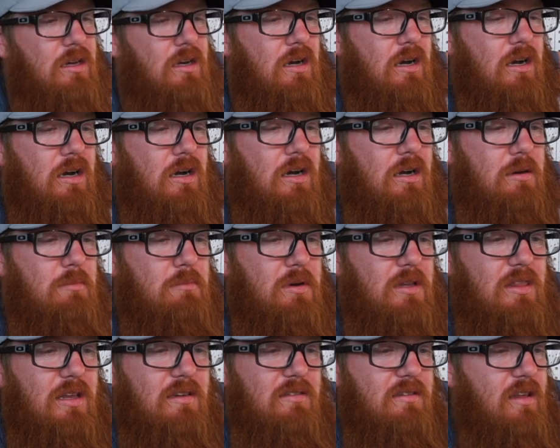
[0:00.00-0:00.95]
Um,
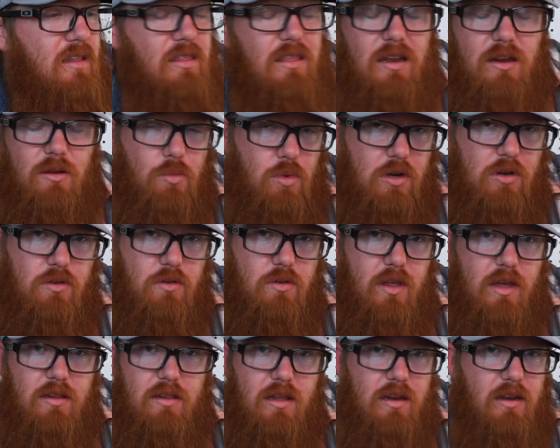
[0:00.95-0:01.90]
but they said they didn't want to do
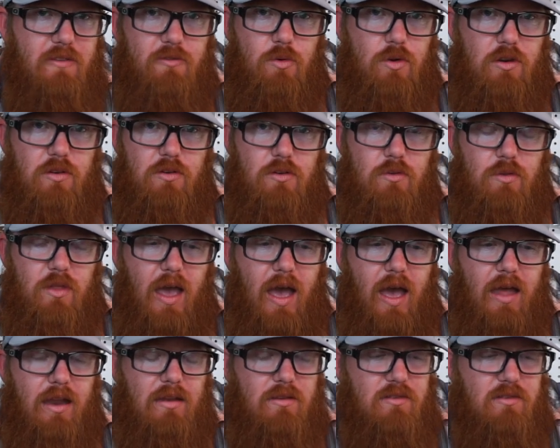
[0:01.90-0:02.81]
that. They didn't want to do that